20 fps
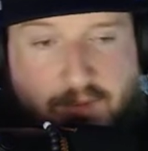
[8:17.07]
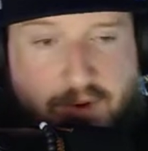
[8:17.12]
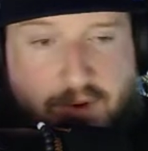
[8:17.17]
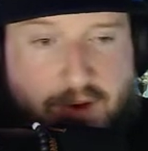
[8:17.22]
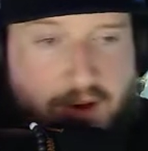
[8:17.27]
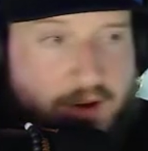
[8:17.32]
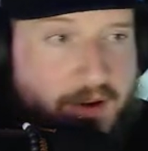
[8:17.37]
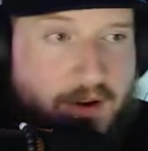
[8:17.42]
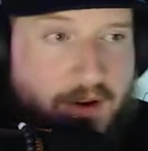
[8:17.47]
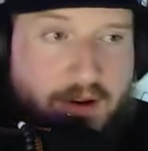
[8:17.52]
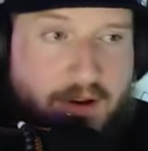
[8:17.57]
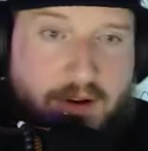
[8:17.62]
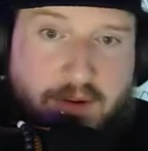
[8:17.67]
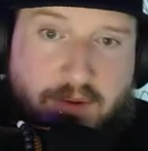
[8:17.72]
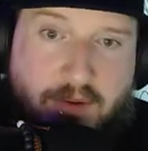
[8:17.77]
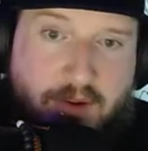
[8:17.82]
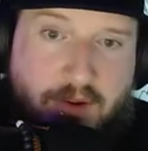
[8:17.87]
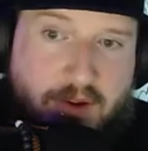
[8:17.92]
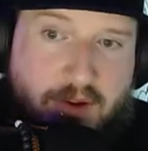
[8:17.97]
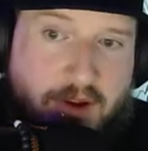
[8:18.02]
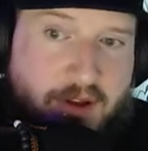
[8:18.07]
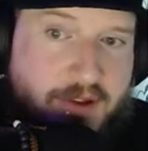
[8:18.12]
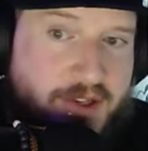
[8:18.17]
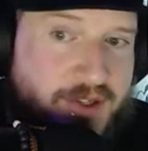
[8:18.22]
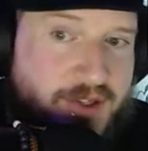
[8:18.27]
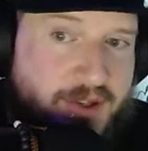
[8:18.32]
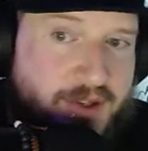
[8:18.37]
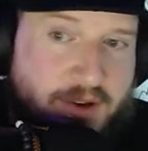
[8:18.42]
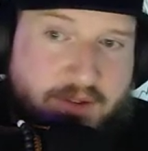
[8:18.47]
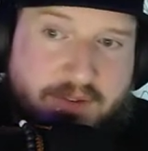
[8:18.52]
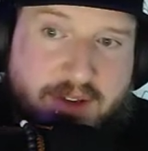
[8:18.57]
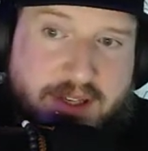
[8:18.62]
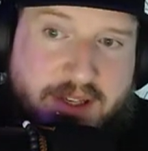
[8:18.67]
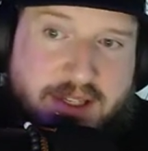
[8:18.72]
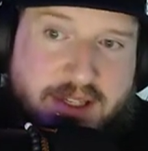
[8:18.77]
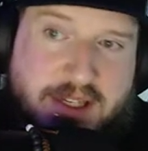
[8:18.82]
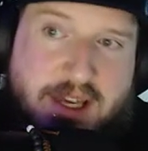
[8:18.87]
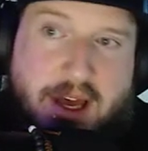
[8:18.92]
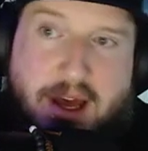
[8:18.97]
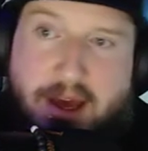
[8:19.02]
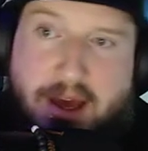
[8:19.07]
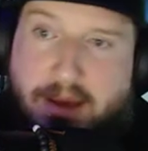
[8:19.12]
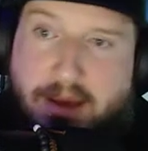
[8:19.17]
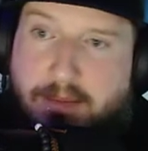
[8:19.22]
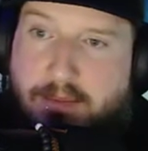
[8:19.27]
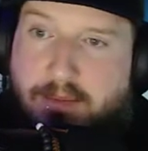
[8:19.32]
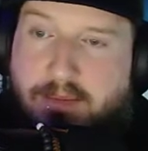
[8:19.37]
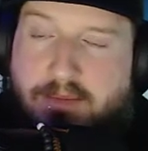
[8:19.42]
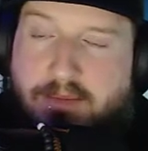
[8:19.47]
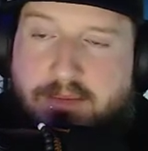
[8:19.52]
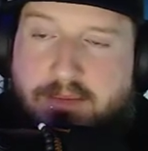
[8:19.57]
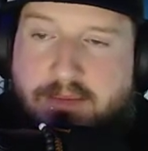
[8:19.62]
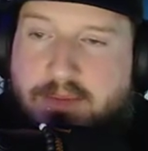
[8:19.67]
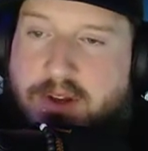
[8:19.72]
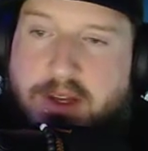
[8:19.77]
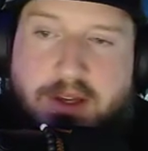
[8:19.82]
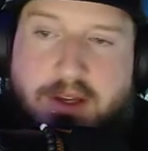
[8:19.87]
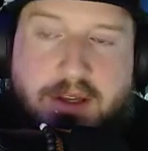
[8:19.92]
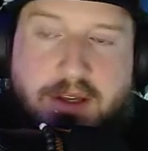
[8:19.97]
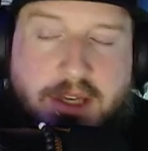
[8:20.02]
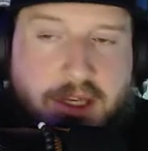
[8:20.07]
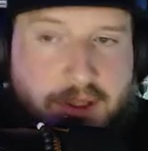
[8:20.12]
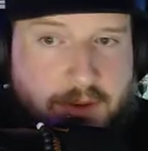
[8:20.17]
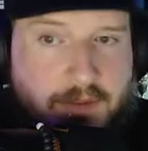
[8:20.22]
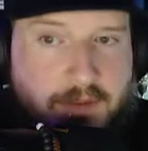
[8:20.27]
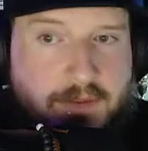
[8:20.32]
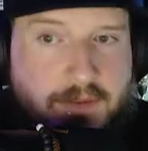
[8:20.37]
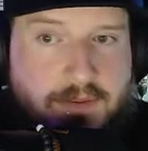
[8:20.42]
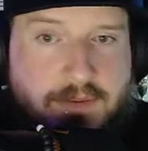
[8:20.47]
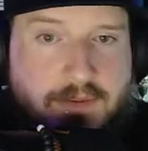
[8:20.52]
on on the surface i'm you know